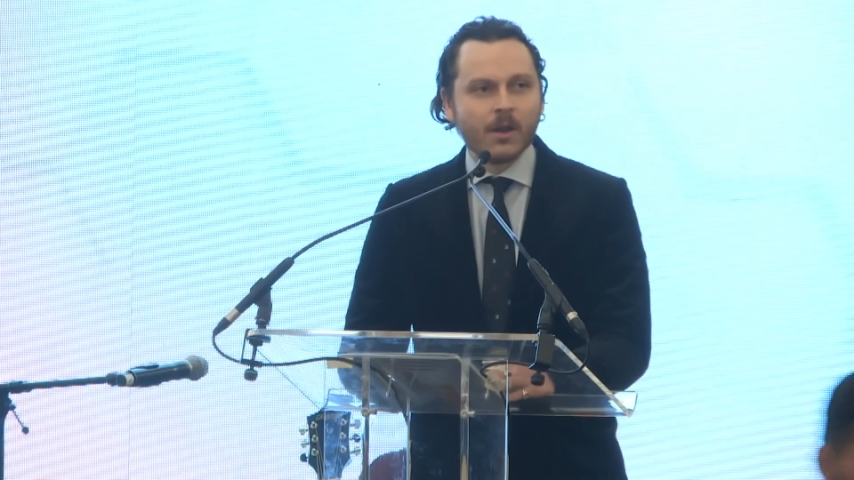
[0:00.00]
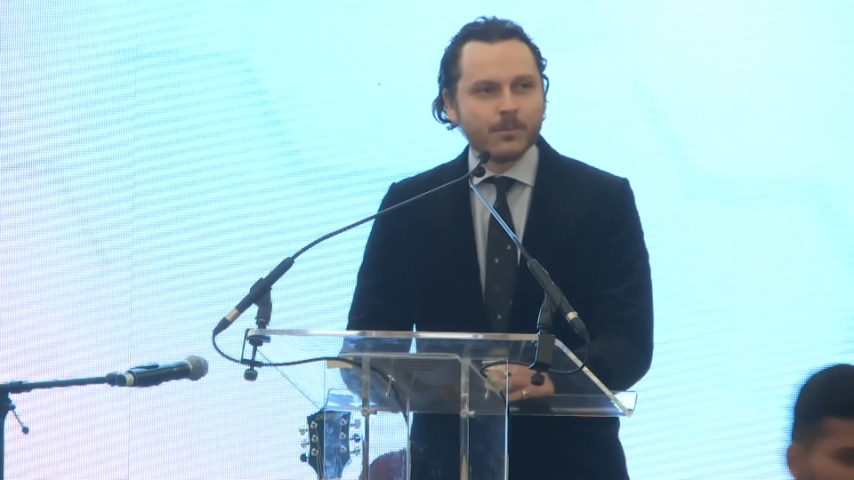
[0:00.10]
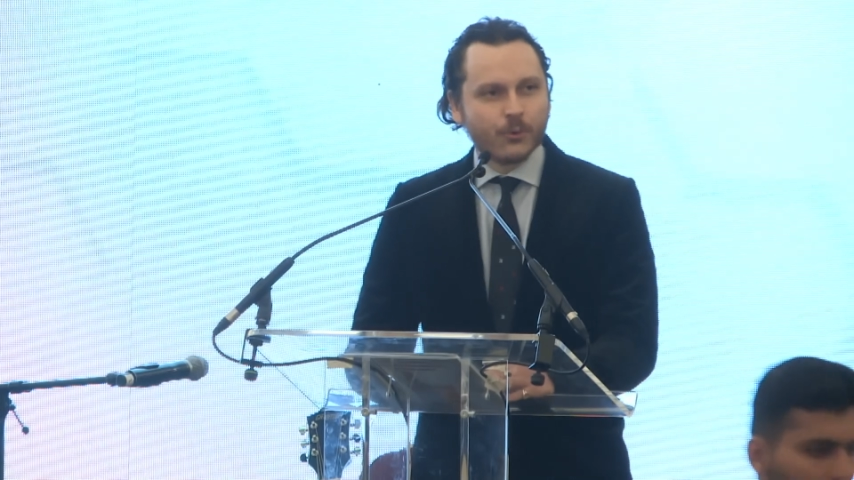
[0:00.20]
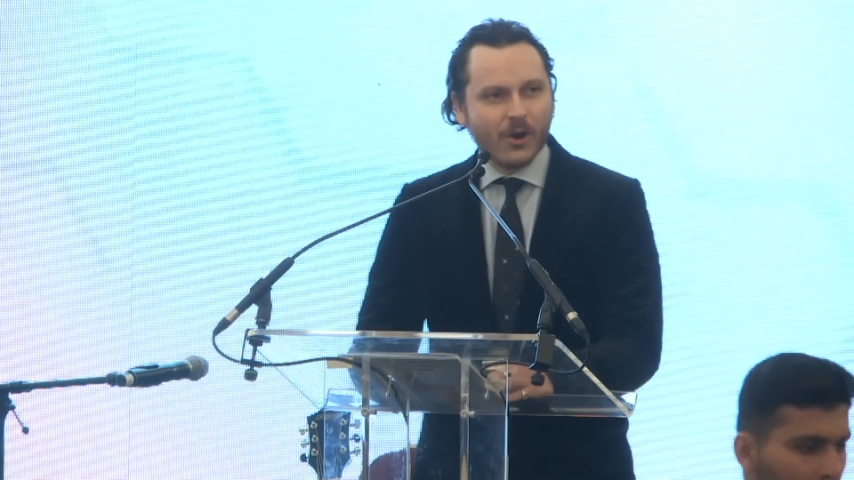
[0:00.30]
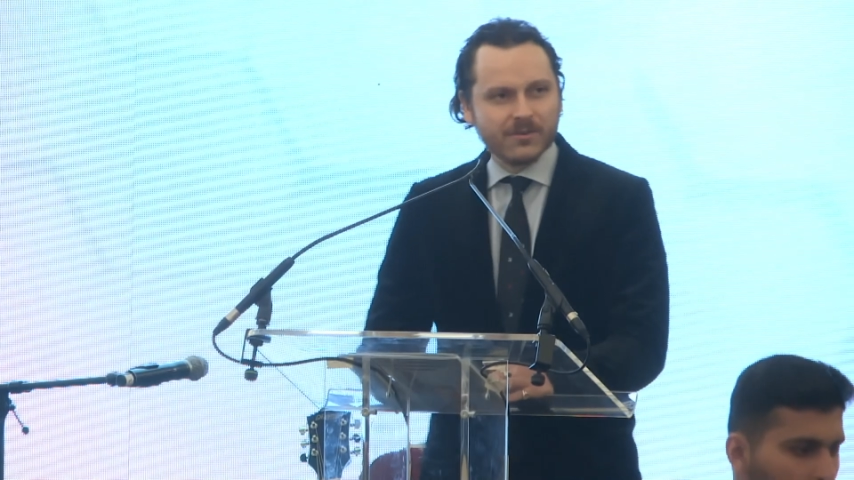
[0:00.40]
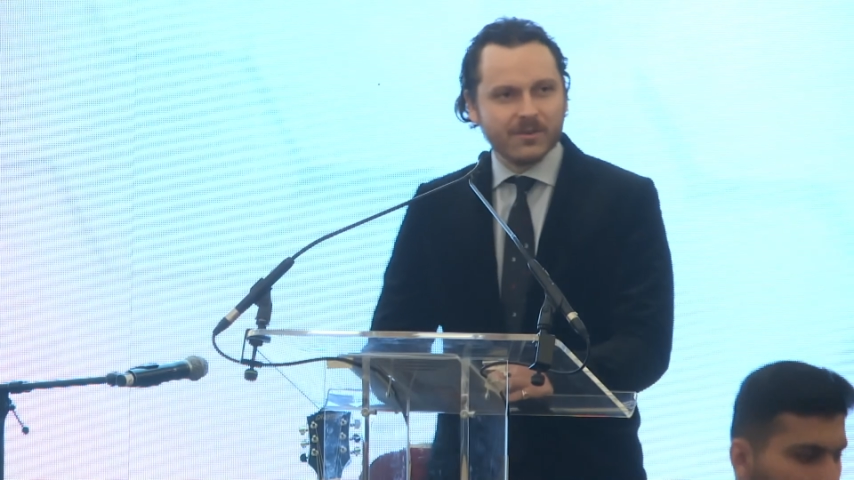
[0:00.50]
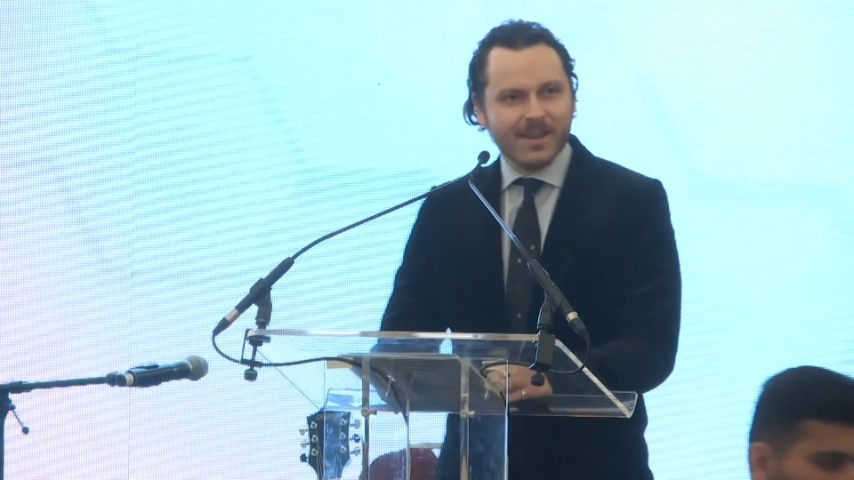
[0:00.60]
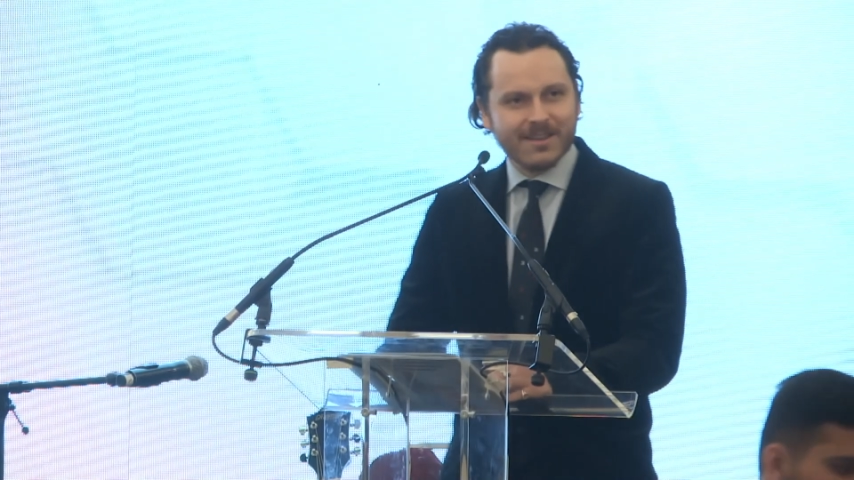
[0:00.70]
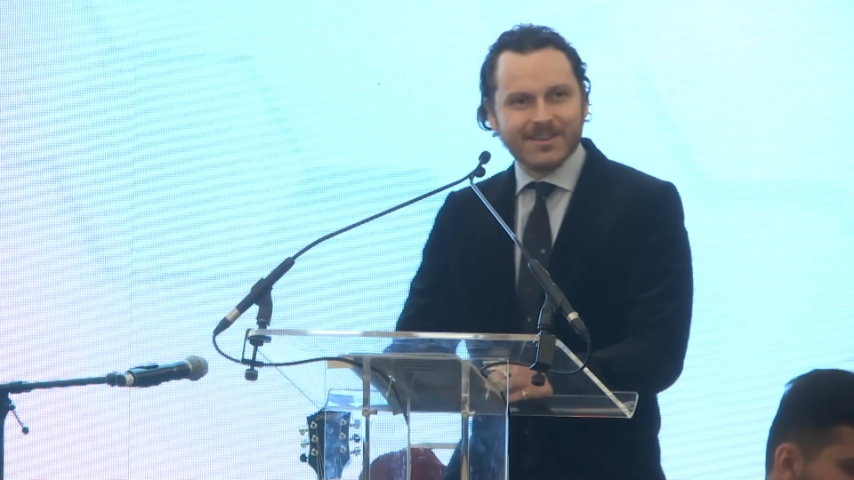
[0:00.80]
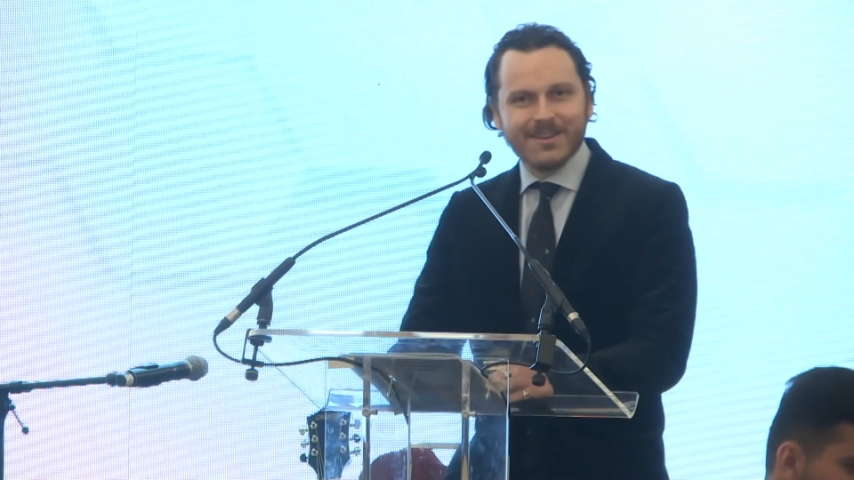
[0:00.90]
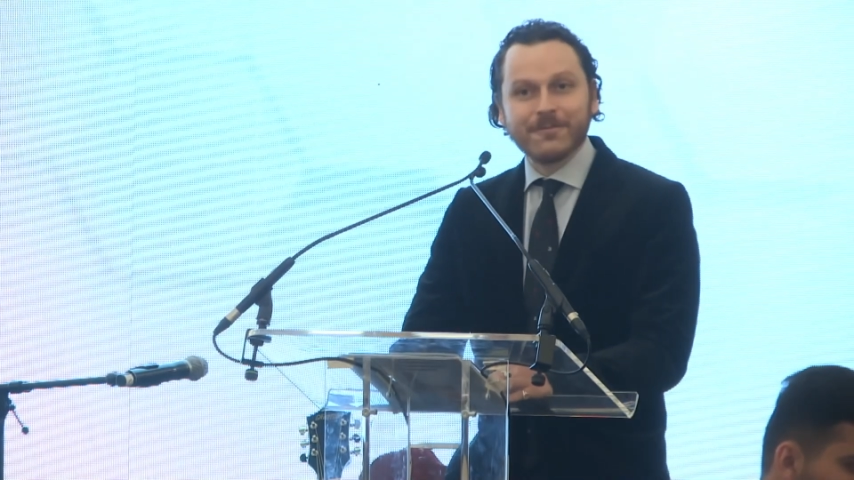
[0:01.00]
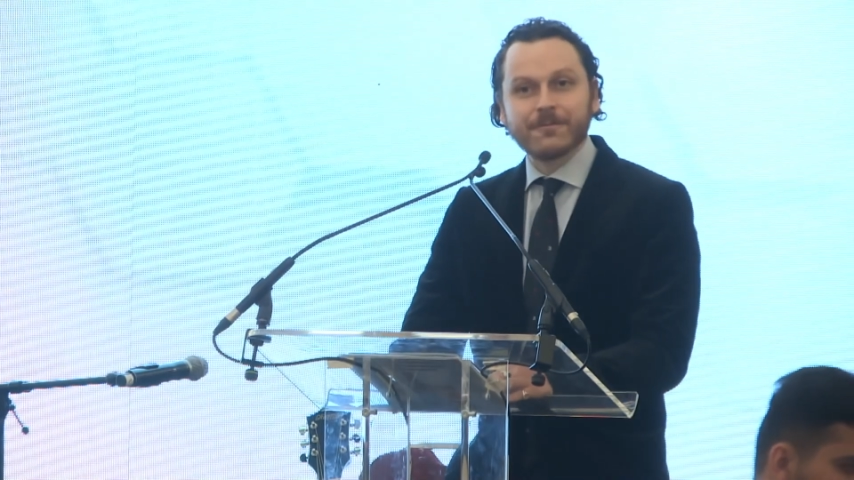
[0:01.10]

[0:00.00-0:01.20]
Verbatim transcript: unprecedented